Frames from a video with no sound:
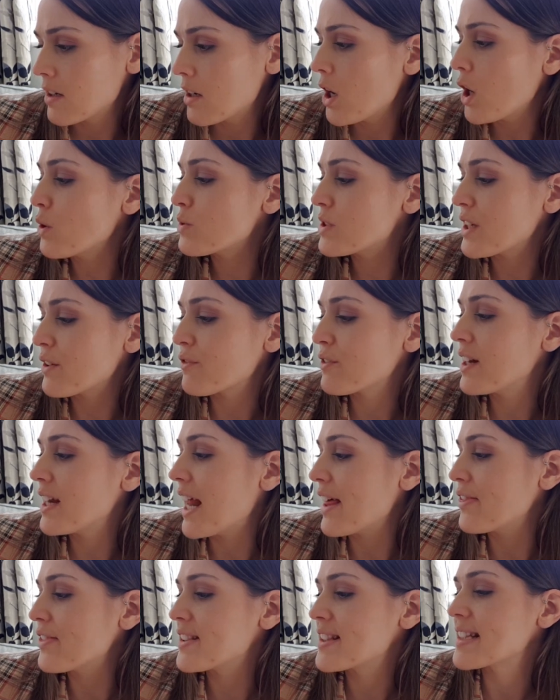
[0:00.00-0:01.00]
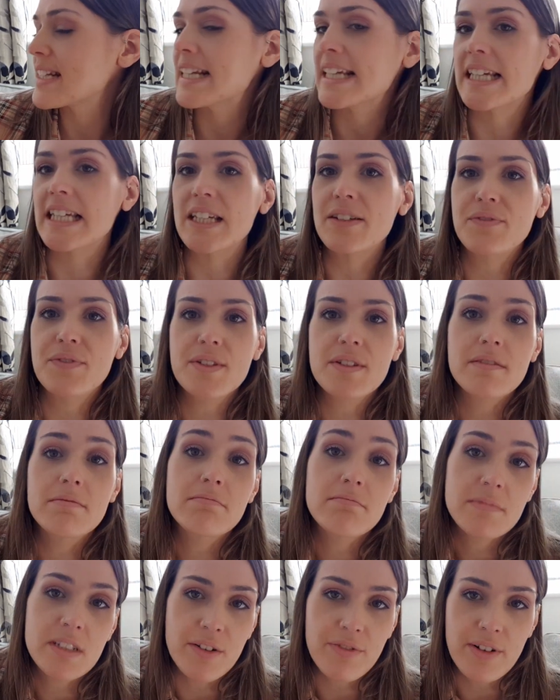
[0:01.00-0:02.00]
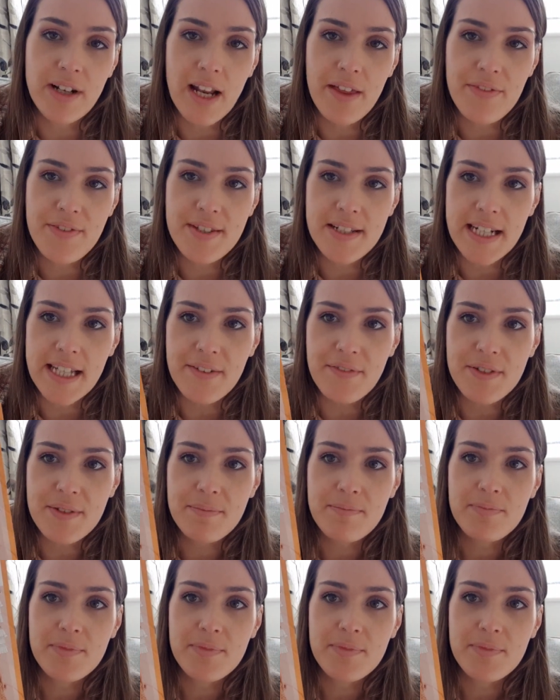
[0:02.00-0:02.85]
Oh, different length sleeves. Different length sleeves.